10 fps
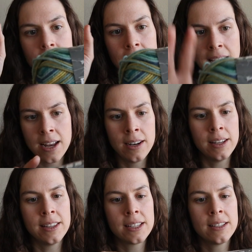
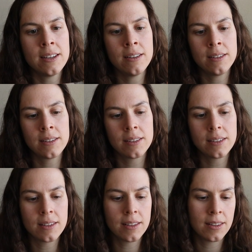Again, this
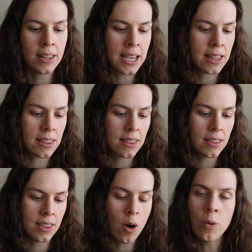is like
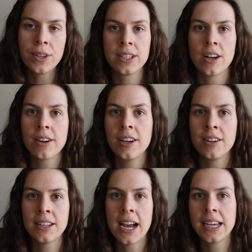the only sock
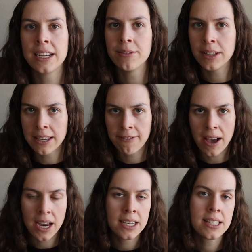yarn that I can really
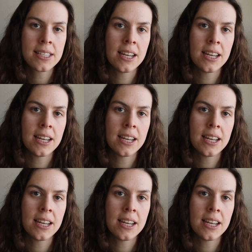find